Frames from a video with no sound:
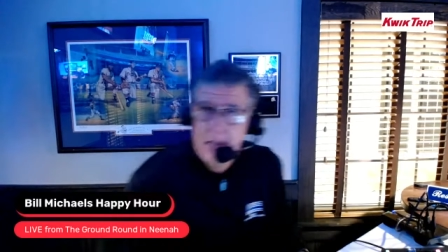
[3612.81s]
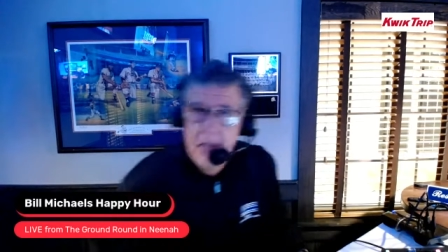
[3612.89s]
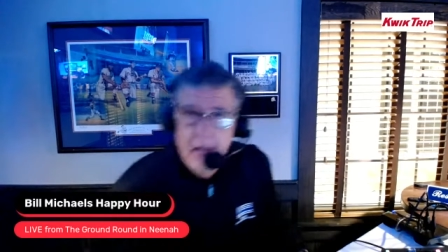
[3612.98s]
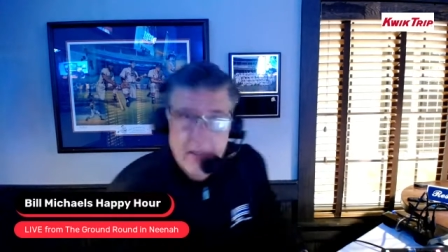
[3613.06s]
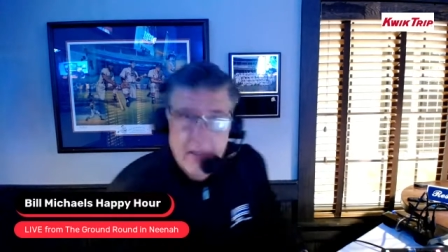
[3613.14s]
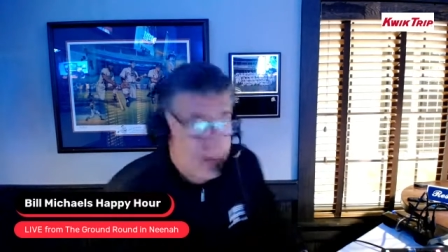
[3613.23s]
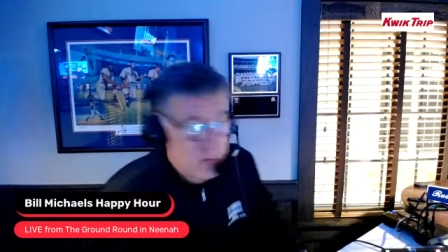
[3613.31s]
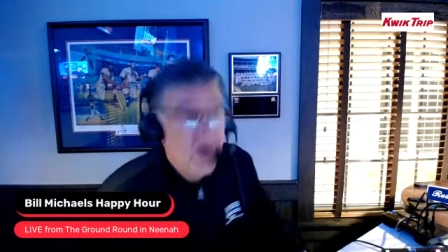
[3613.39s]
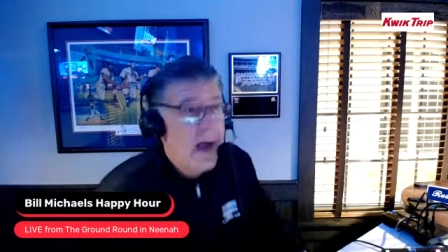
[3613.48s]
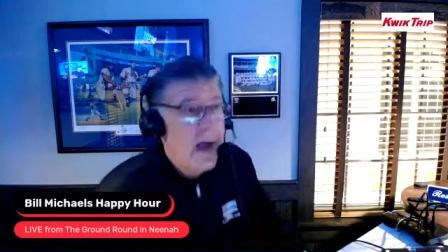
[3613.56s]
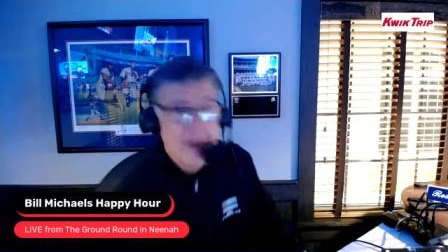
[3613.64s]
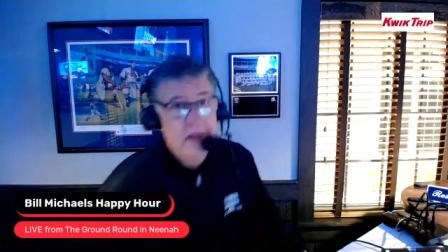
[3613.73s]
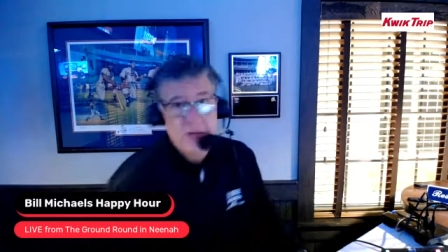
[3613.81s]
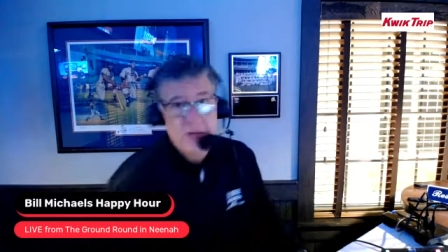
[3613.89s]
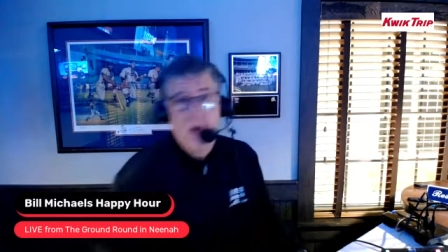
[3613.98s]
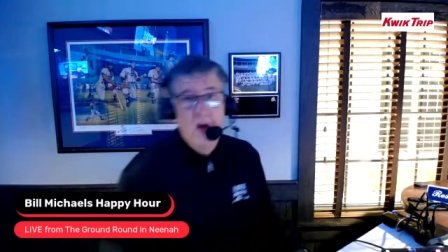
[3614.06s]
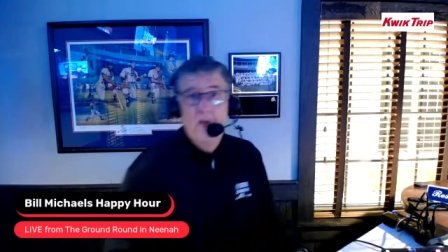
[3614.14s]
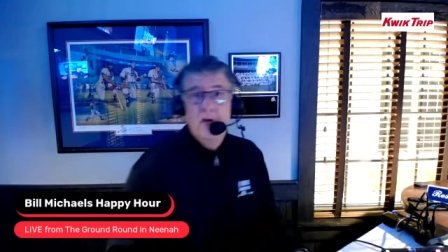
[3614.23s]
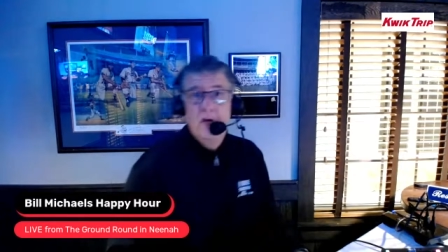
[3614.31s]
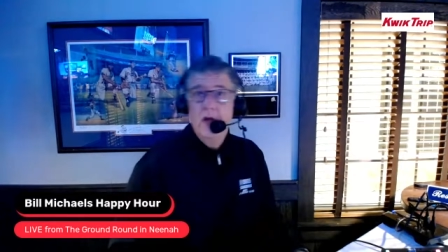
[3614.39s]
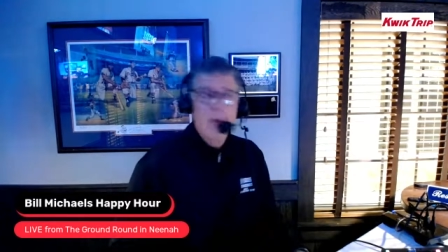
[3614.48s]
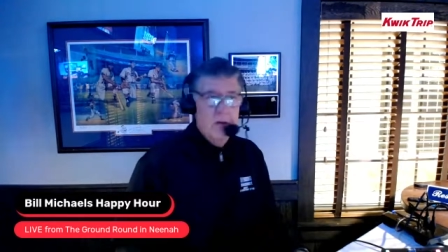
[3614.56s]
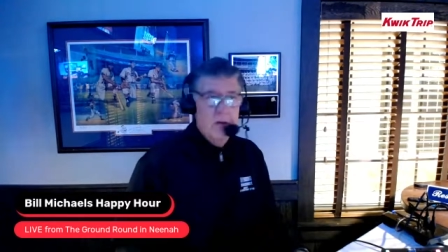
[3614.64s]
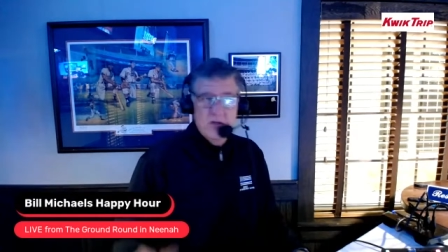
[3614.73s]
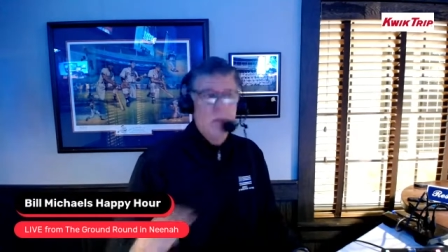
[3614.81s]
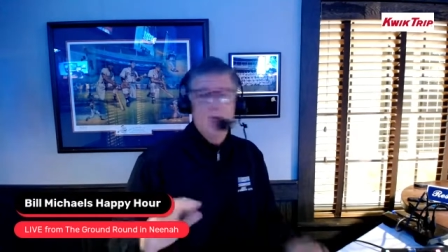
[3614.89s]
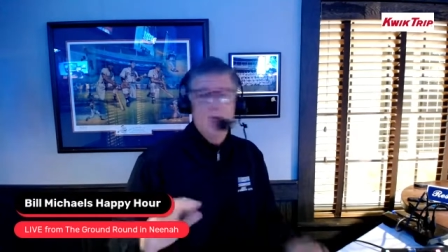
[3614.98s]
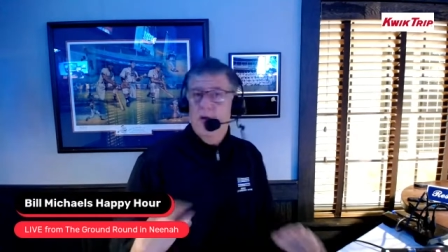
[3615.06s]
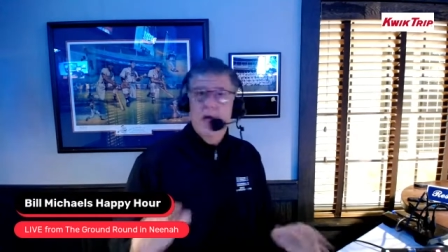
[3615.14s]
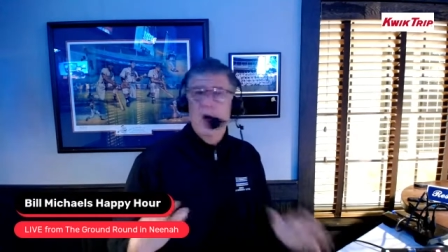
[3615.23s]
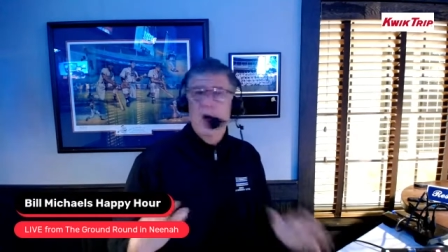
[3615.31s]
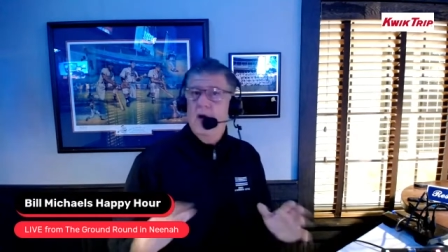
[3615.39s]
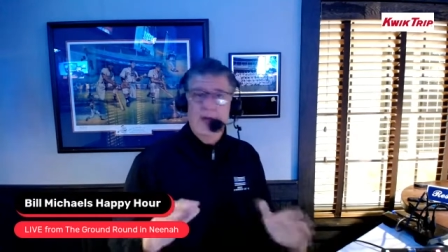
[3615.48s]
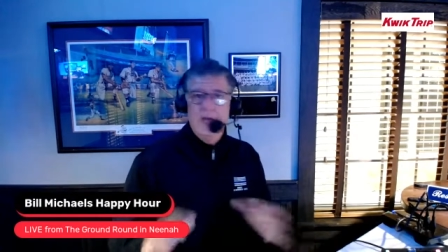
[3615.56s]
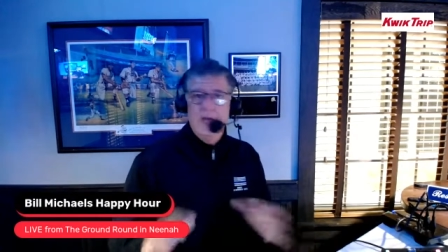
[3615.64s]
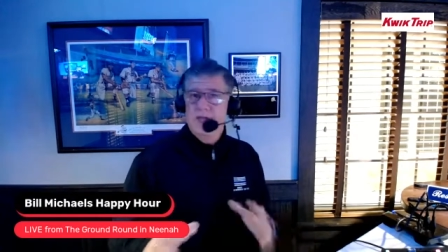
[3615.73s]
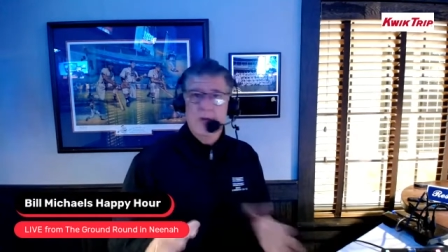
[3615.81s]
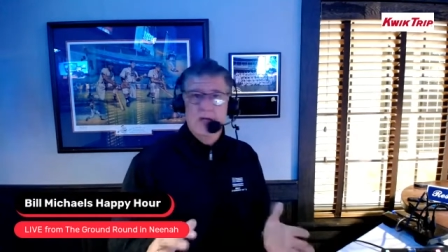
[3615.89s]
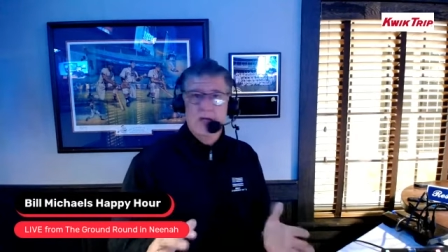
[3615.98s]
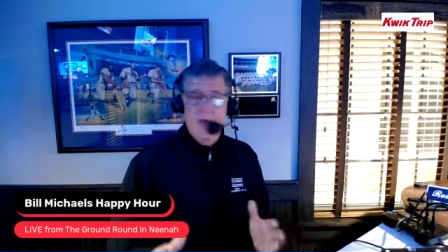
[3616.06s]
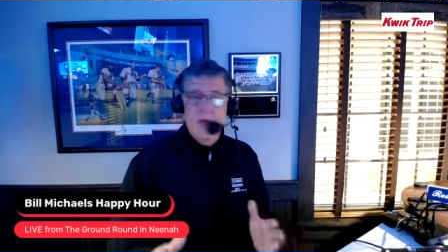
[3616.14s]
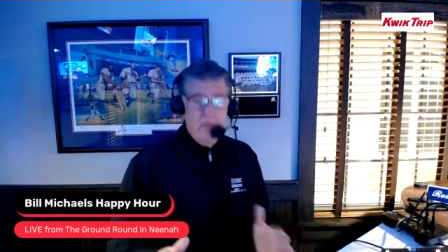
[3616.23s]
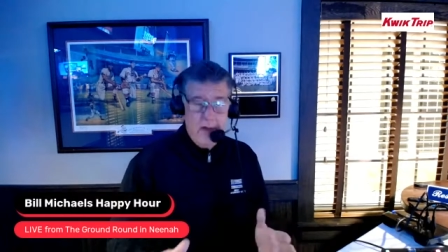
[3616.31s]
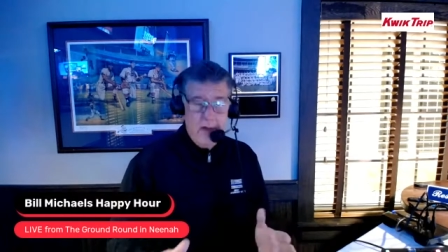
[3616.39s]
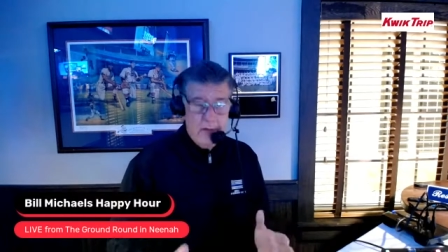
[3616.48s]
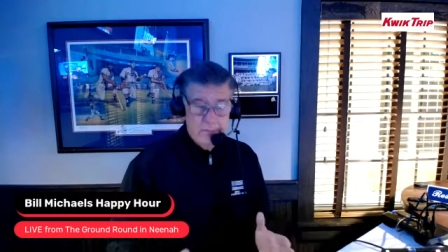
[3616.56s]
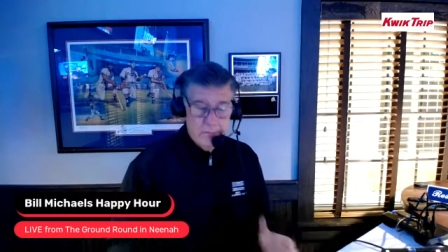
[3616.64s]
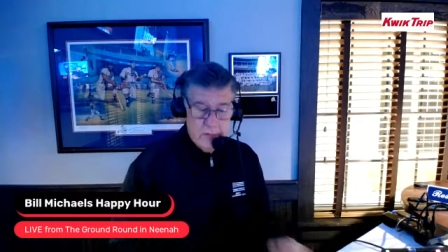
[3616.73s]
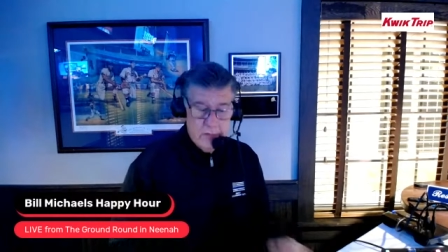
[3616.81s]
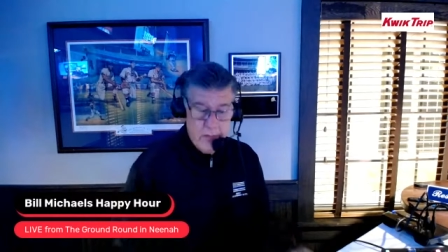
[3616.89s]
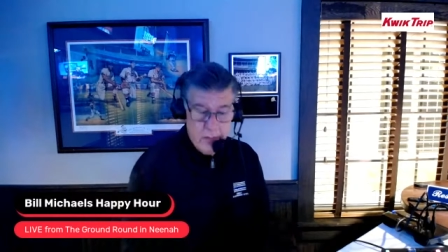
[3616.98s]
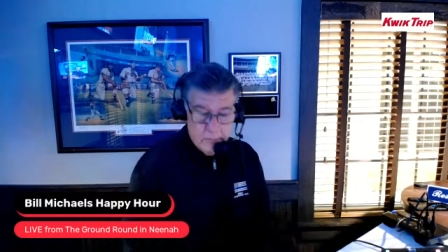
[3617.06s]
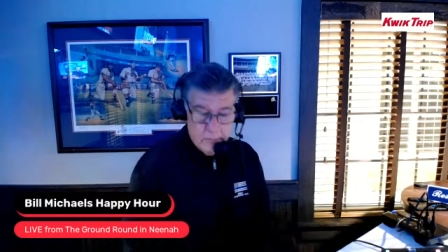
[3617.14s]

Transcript: Now, Drew Holiday's all over it, but it's almost what I call a lazy man's man-to-man, you know?